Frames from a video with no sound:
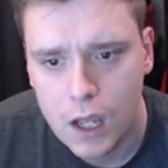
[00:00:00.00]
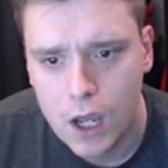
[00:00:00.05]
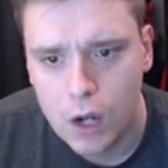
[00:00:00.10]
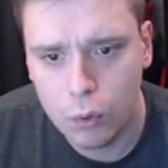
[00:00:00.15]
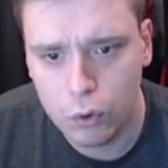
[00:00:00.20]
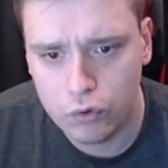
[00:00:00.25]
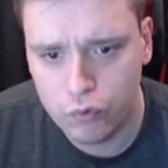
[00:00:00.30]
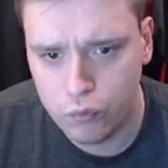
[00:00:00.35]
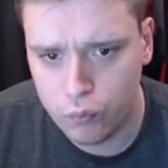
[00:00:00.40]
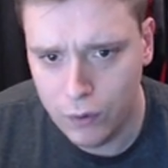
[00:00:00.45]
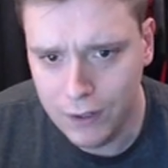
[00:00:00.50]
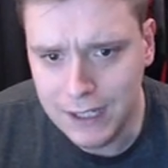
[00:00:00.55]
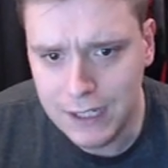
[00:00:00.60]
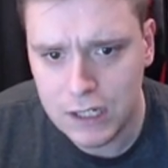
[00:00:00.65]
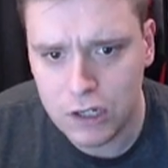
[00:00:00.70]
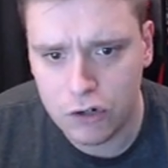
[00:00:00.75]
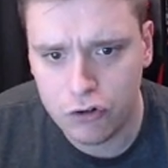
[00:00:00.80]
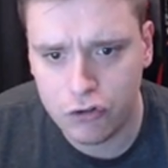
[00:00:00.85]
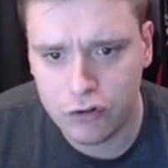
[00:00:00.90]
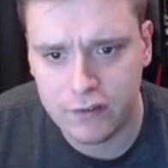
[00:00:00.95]
What was
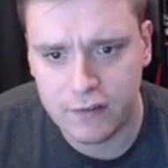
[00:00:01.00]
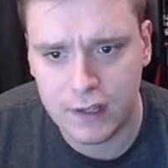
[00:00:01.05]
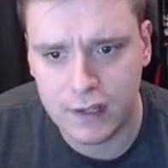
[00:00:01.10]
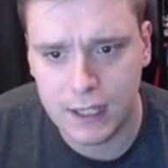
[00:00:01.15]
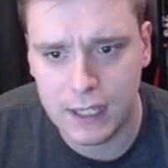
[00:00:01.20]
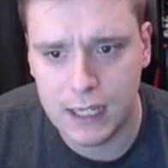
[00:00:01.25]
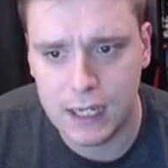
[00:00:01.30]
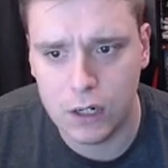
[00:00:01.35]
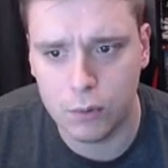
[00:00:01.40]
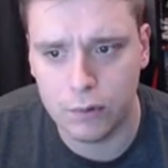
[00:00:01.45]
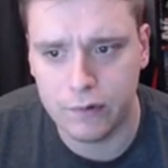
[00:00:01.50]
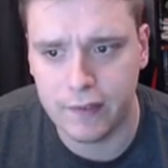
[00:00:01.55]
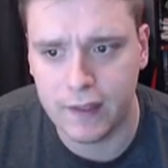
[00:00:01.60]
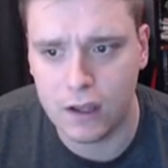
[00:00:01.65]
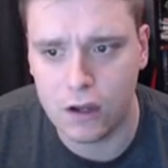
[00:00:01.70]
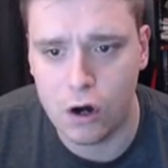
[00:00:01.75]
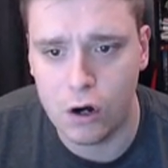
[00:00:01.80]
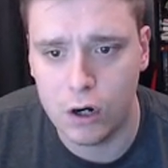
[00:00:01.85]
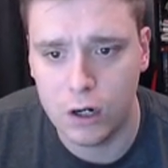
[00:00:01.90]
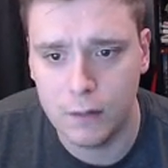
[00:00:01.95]
really interesting here is
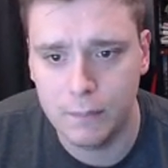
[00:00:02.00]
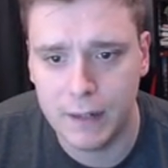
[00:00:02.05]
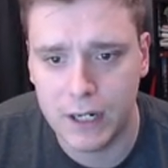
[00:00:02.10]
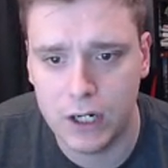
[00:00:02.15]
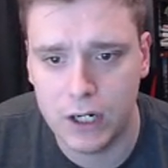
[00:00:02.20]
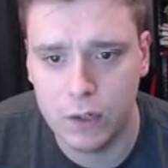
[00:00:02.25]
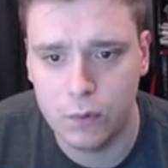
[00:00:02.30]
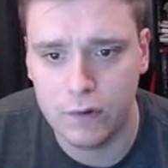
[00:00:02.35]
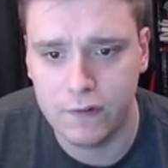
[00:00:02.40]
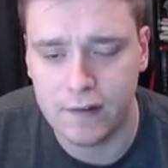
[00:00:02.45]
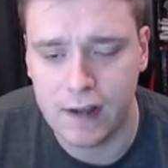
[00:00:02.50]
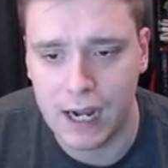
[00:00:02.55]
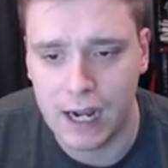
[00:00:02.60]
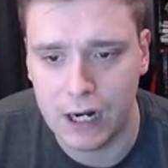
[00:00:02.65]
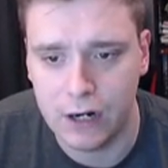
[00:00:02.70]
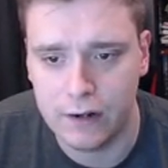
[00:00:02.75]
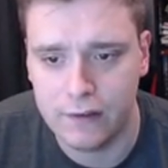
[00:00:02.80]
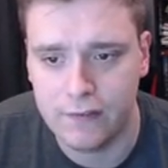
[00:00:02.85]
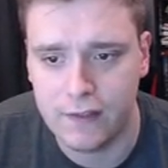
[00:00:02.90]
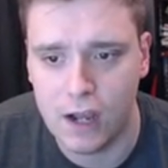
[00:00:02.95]
that Carberry was
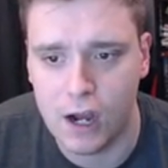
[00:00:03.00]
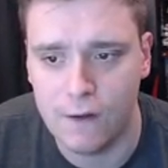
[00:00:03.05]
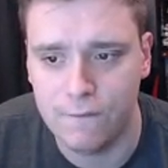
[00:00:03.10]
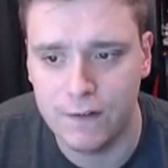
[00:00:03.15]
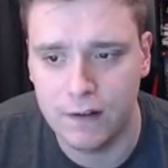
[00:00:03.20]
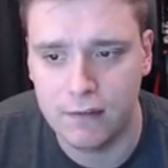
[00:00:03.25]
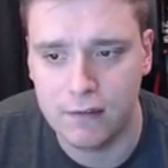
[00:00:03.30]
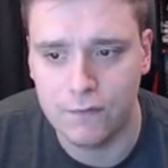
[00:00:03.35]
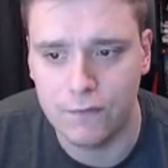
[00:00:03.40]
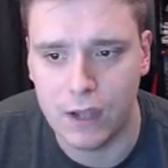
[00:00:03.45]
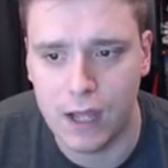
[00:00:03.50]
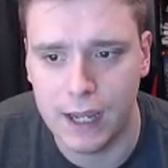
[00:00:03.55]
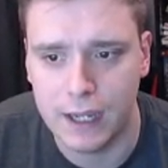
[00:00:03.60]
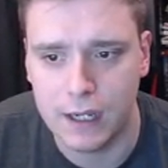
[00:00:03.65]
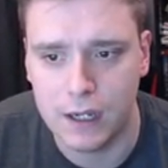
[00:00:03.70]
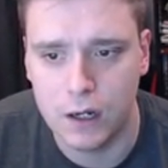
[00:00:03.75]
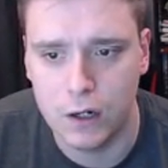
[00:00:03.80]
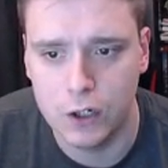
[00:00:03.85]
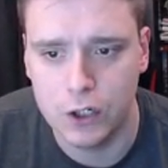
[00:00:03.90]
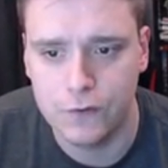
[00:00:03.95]
hired as the offensive line
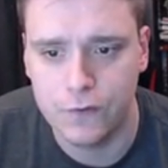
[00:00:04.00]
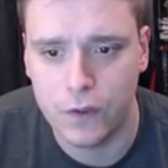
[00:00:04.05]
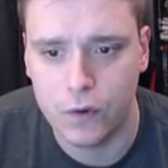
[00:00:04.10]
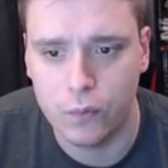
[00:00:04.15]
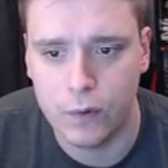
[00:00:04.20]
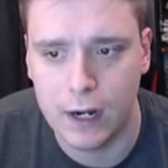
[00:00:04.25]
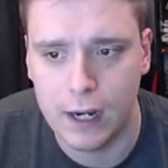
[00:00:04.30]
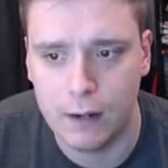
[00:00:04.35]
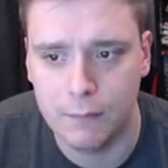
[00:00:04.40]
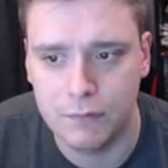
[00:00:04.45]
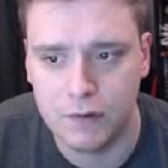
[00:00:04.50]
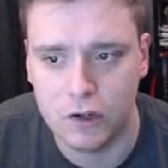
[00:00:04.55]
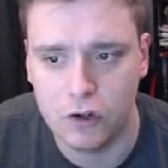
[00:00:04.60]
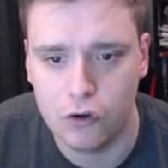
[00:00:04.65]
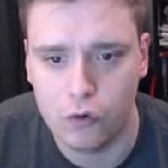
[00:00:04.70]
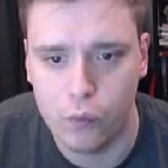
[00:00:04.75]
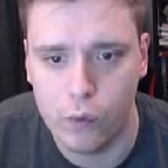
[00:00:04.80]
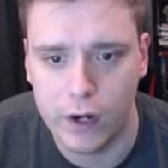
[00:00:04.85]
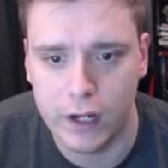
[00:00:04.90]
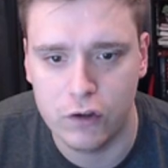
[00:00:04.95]
coach for the Rams in
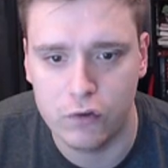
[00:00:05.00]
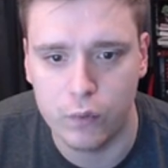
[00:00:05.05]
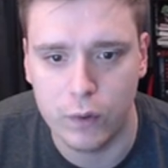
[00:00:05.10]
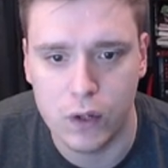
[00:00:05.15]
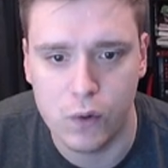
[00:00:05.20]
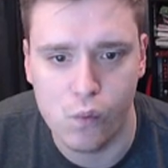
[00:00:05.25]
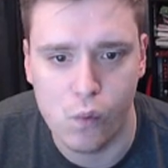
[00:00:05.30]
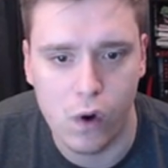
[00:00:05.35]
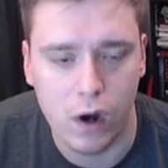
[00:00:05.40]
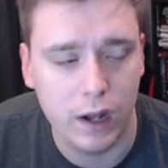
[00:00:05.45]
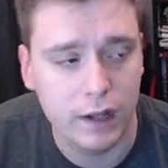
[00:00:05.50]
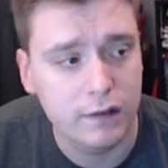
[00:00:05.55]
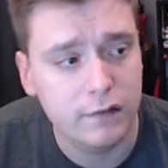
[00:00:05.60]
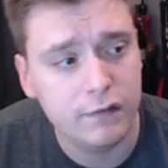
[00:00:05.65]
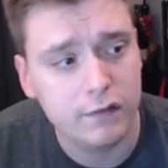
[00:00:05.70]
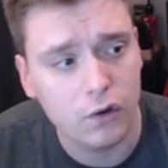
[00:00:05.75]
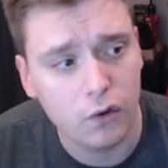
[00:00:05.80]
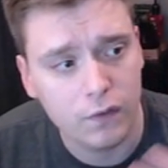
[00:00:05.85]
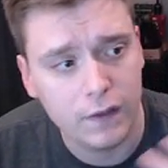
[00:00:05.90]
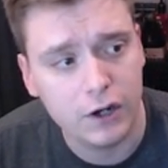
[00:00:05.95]
2021.
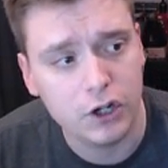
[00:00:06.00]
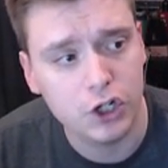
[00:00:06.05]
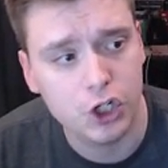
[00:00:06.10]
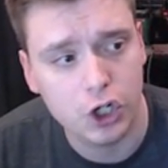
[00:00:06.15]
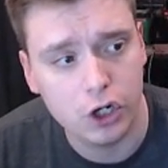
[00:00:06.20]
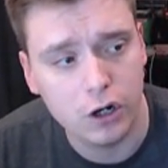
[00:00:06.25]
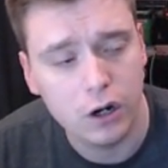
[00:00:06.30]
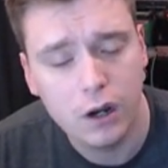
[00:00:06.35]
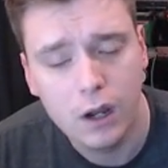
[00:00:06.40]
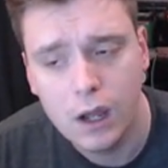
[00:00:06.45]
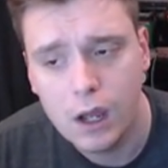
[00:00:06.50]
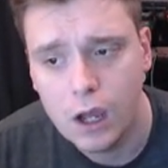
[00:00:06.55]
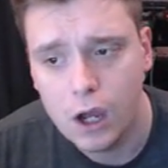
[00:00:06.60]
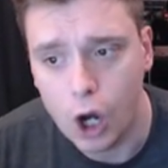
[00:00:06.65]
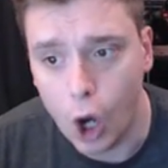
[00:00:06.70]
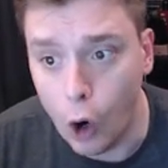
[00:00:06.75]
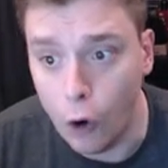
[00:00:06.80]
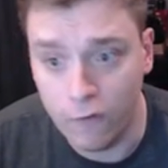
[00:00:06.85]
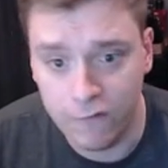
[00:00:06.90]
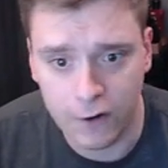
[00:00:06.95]
So there's your
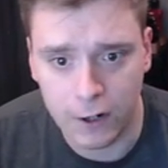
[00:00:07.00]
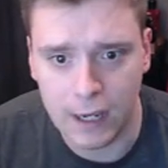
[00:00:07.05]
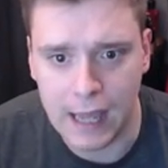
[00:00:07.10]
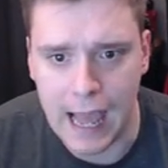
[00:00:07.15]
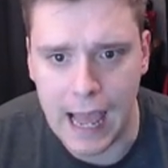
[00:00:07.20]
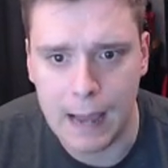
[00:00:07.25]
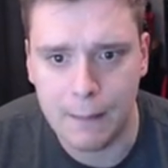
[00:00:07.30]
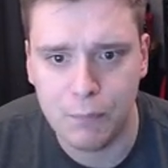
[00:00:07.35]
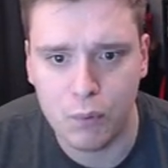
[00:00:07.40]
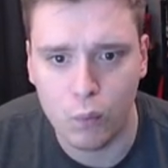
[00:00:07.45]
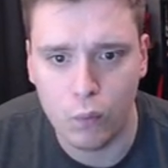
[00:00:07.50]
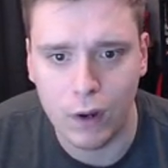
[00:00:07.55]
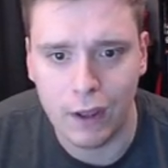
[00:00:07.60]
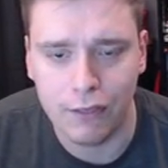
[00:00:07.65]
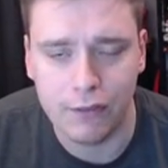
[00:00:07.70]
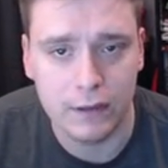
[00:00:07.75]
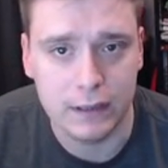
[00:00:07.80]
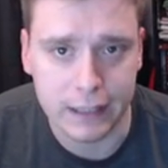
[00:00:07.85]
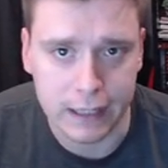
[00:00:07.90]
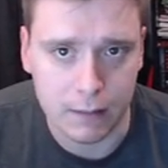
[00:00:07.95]
overlap
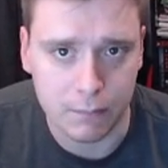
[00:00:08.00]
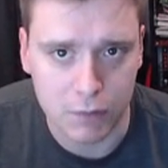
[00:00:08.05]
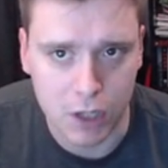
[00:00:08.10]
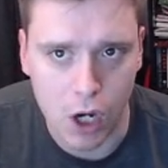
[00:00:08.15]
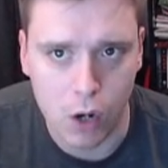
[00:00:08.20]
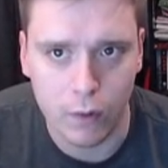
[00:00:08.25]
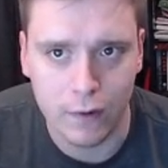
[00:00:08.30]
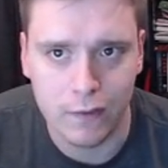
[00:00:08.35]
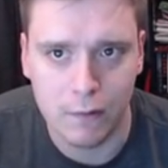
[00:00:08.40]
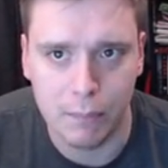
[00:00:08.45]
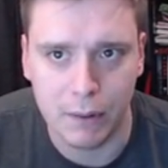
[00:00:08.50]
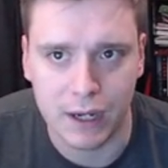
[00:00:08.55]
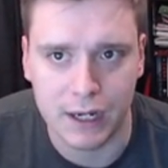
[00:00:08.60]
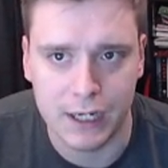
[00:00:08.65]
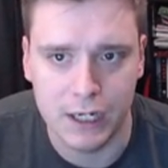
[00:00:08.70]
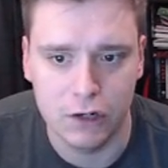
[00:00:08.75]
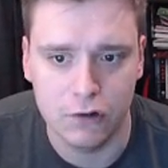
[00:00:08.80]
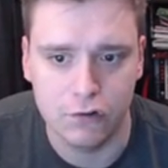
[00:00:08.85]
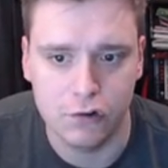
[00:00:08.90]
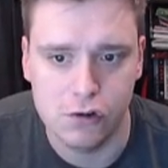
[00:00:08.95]
with Liam Cohen, the
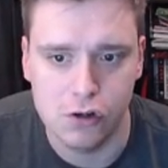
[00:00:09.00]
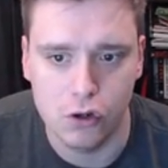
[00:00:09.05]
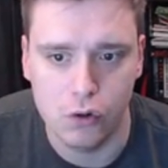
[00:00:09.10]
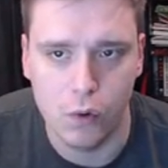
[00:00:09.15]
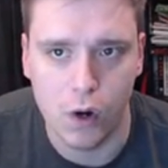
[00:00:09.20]
Buccaneers' new